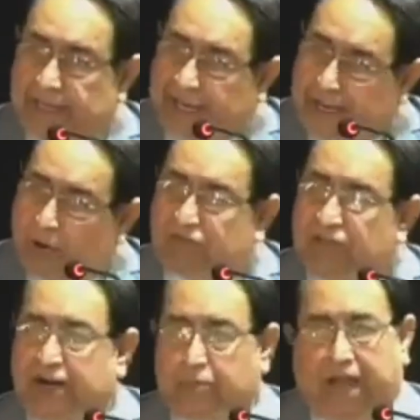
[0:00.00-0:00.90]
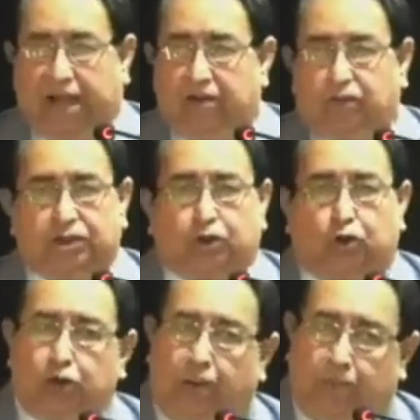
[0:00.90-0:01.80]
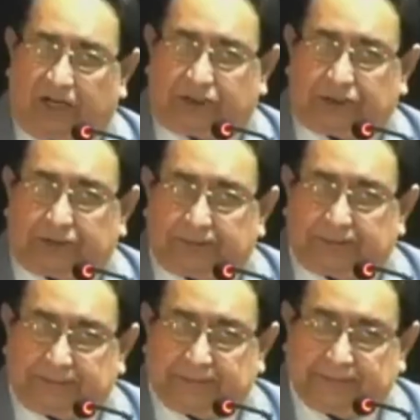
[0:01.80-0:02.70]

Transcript: The name of that band was Khuda Bakhsh.